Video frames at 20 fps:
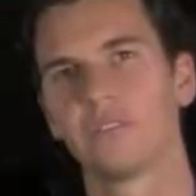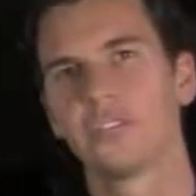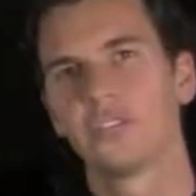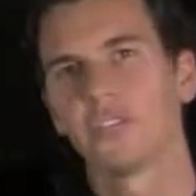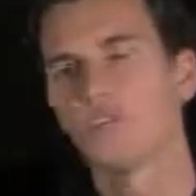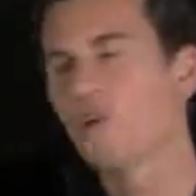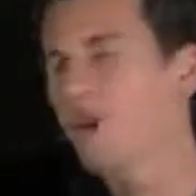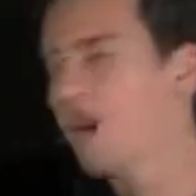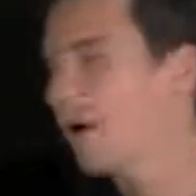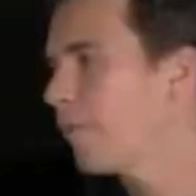
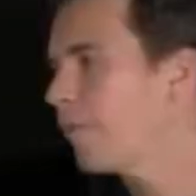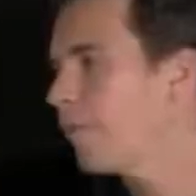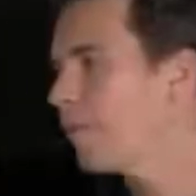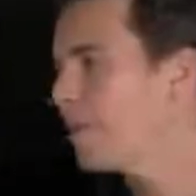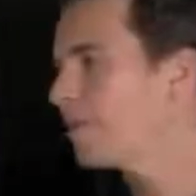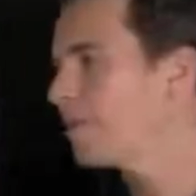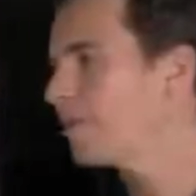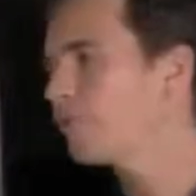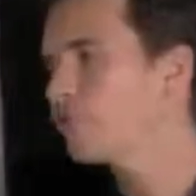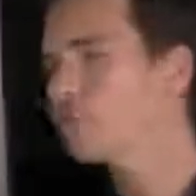You help
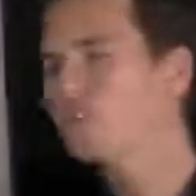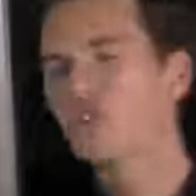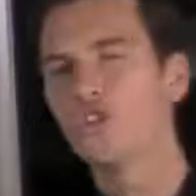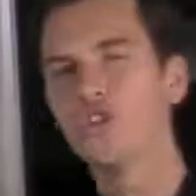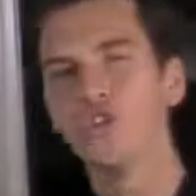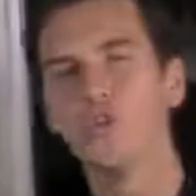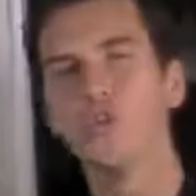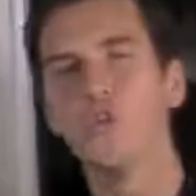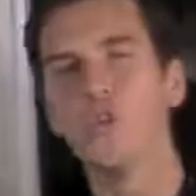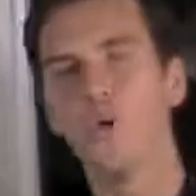people
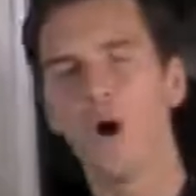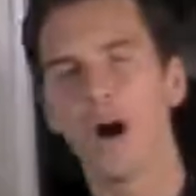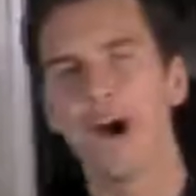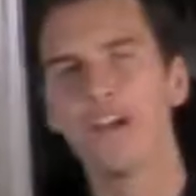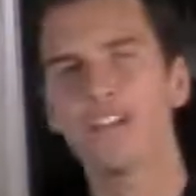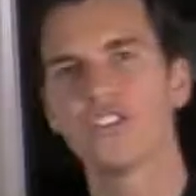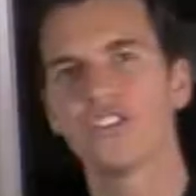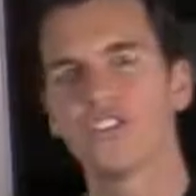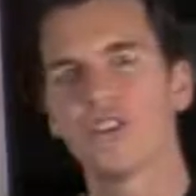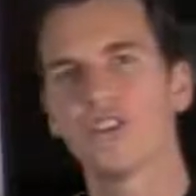do
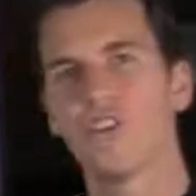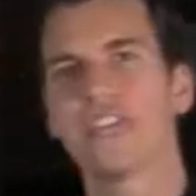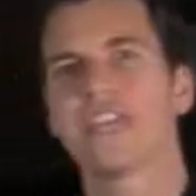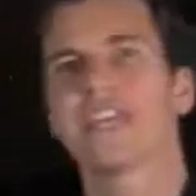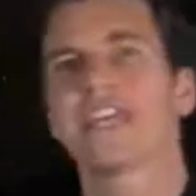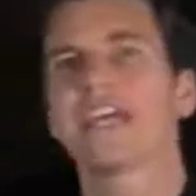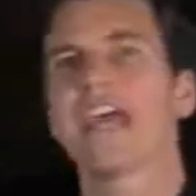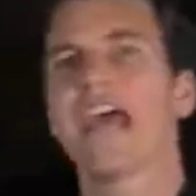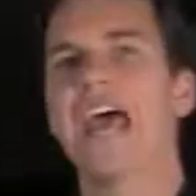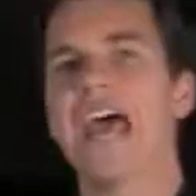what so they
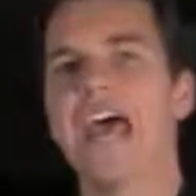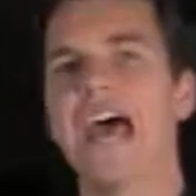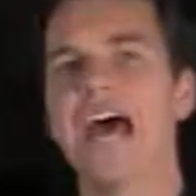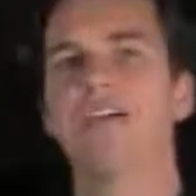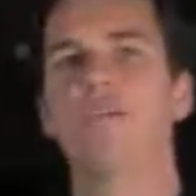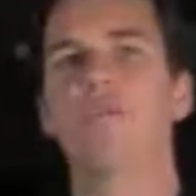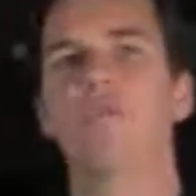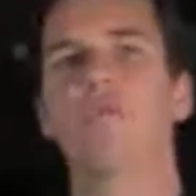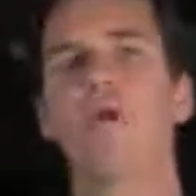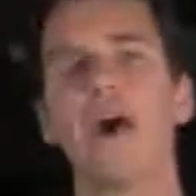can
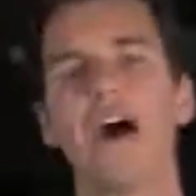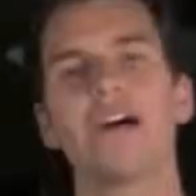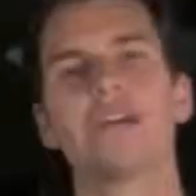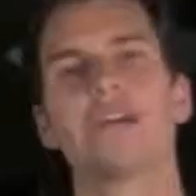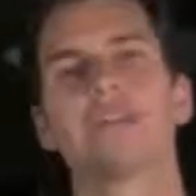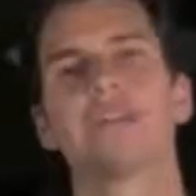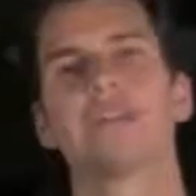have what?